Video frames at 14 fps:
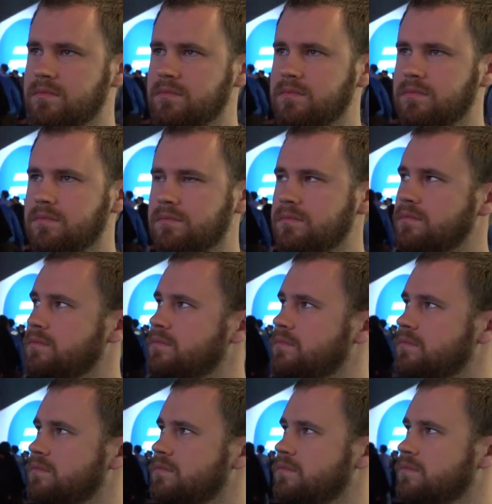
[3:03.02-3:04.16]

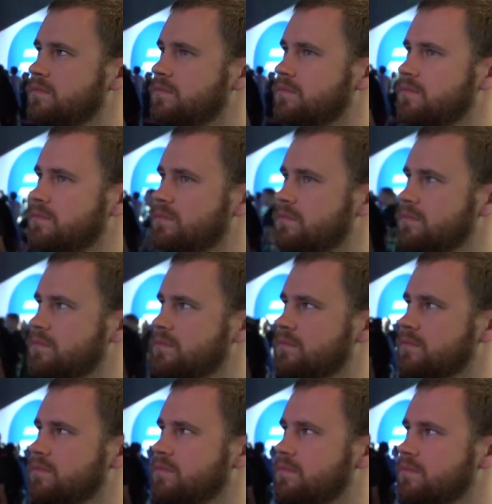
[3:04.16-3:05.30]

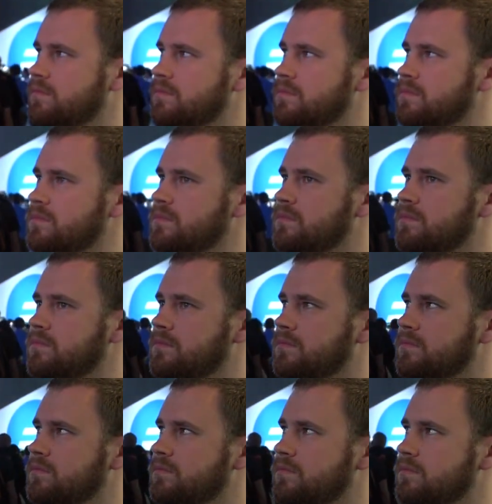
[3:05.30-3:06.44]

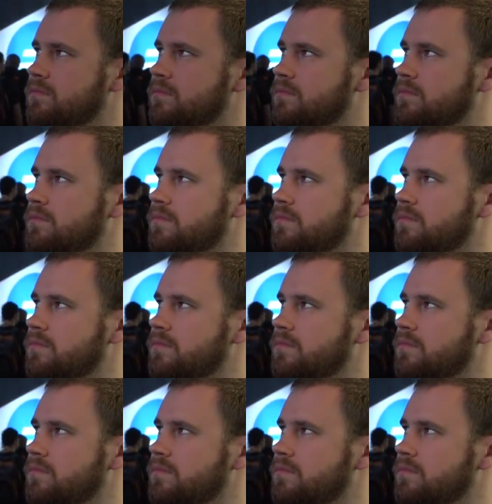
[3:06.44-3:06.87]
(silent)